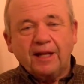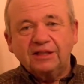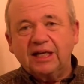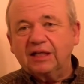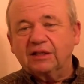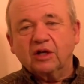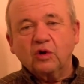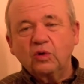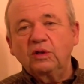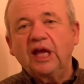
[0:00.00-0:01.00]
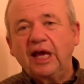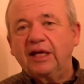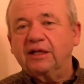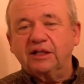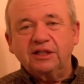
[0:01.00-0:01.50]
that the
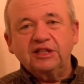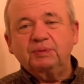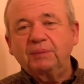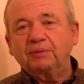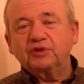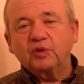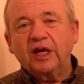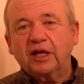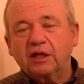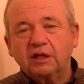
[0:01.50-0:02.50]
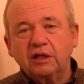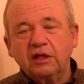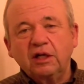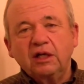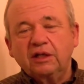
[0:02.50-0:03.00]
Kool-Aid that these people drink,
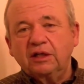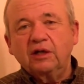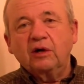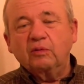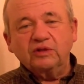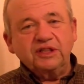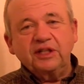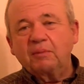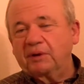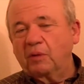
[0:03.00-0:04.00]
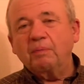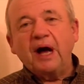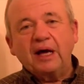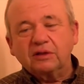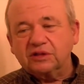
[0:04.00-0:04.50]
you know, was in their milk
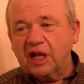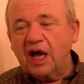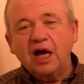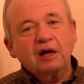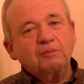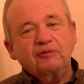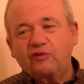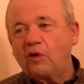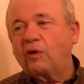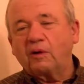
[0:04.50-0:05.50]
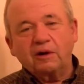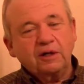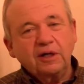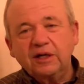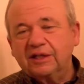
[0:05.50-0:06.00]
bottles long before
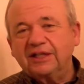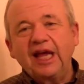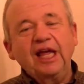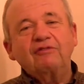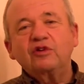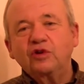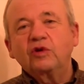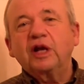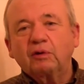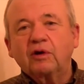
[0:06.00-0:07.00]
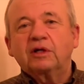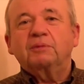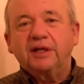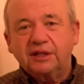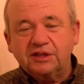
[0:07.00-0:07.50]
they even knew they were going to
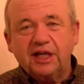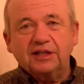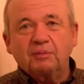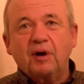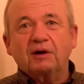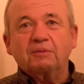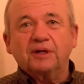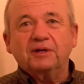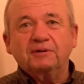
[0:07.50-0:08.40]
be in the State Department.